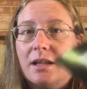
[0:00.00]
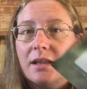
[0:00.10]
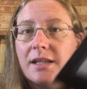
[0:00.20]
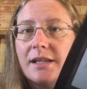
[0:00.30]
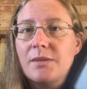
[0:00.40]

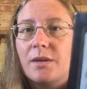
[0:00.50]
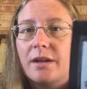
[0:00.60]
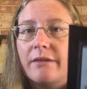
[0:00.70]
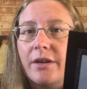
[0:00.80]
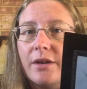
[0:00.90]
This is one
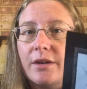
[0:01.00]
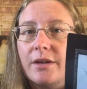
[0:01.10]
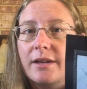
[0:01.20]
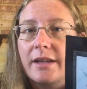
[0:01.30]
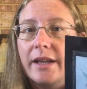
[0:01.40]
of
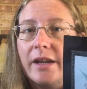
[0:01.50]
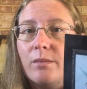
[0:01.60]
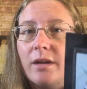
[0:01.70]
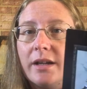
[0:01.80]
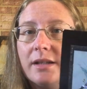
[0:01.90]
her needle
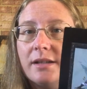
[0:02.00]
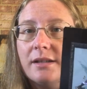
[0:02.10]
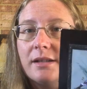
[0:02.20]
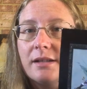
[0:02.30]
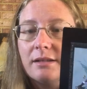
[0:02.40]
minders